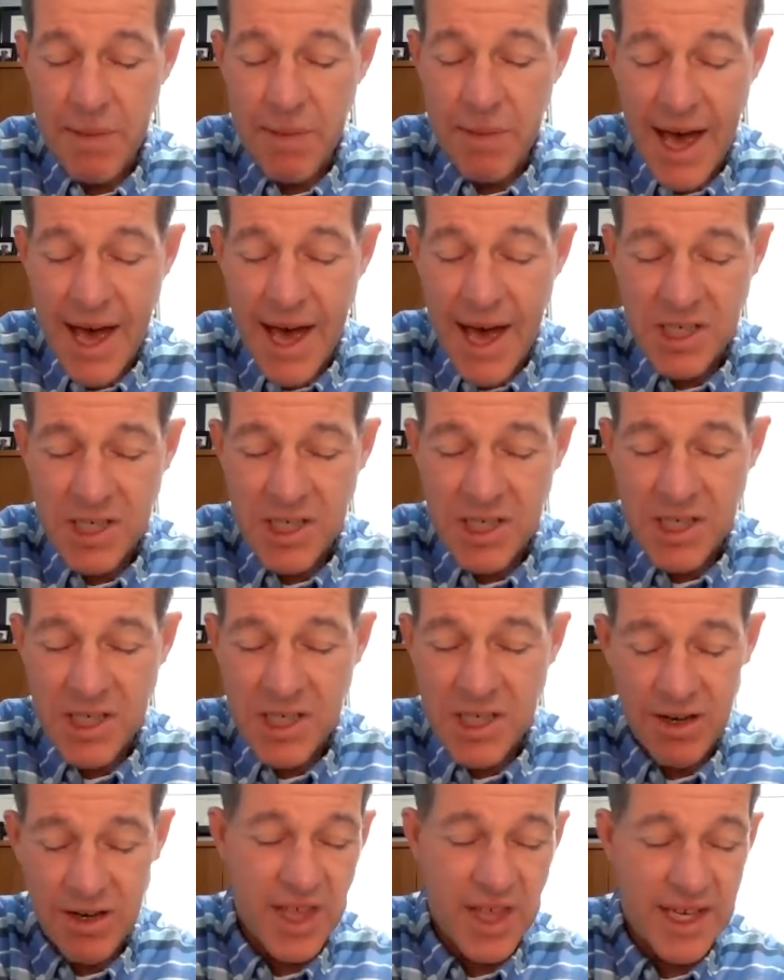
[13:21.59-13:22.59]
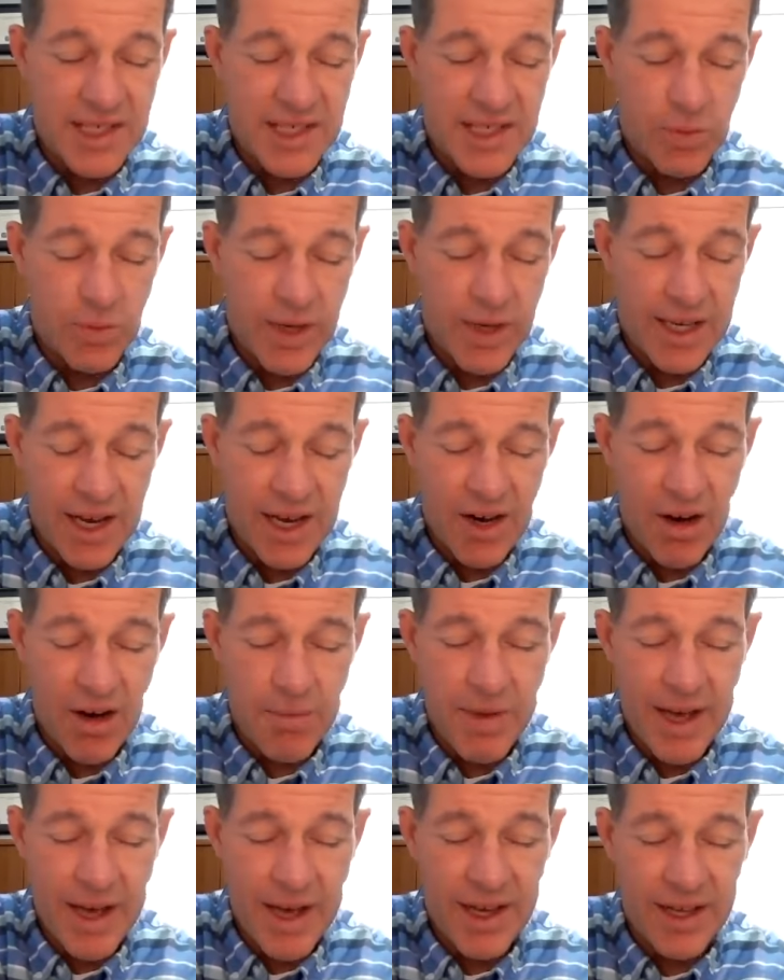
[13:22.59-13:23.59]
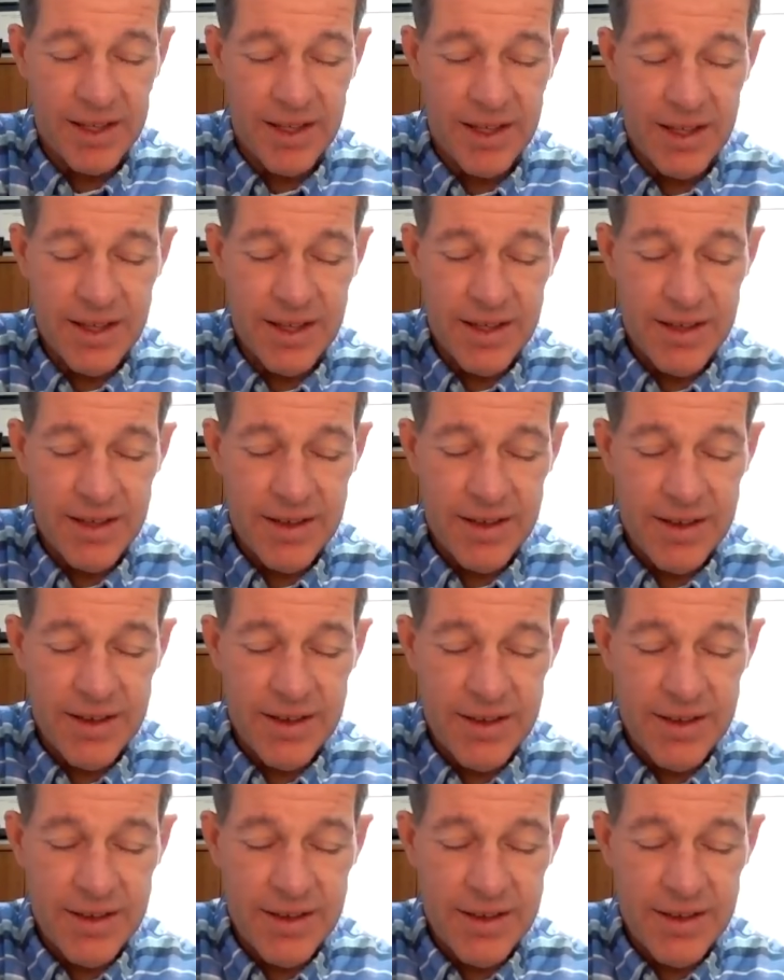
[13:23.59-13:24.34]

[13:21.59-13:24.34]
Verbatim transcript: passionate over things that we care about,